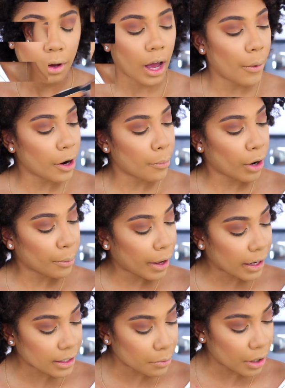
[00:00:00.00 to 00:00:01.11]
I want to bring
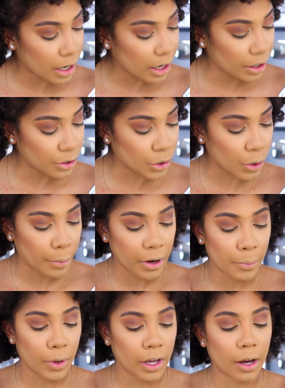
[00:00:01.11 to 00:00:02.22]
back some color, so I'm
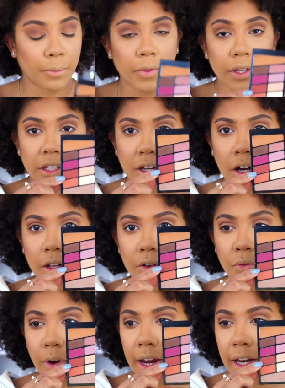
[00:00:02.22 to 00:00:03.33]
going to pick up this color
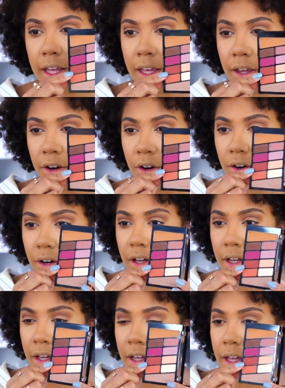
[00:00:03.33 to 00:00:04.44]
right here.
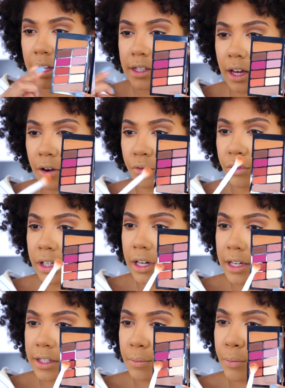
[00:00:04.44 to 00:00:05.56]
It's like a really
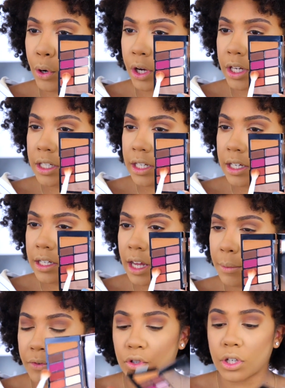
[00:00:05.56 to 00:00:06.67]
nice burgundy
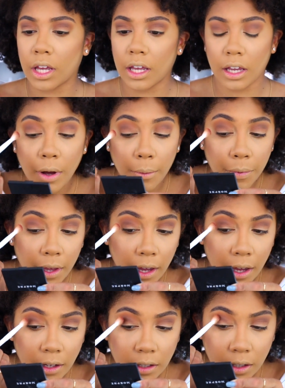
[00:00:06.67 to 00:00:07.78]
type of shade. Pop
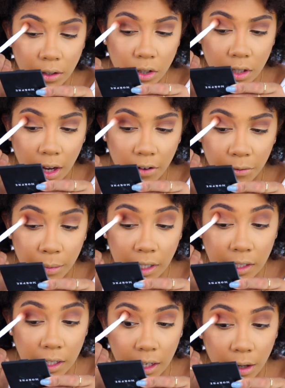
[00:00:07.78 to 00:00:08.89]
that and just kind of
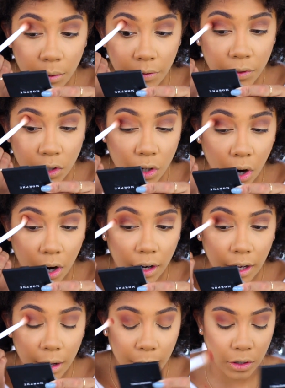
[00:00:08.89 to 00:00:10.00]
mix it in with the dark
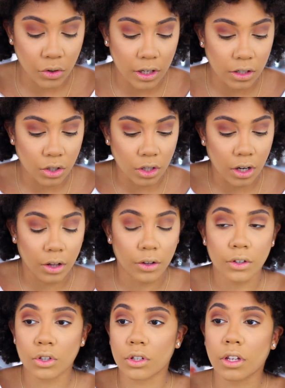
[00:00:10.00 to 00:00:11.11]
and my transition color.
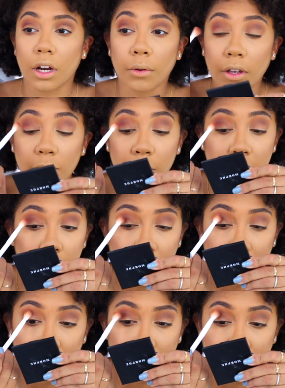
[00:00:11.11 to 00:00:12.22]
This is just going to give me some
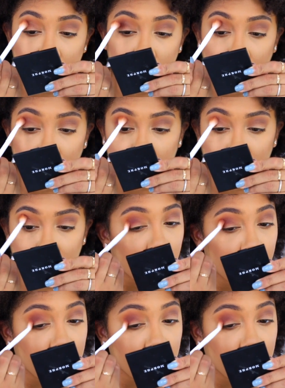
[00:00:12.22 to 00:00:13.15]
color to work with.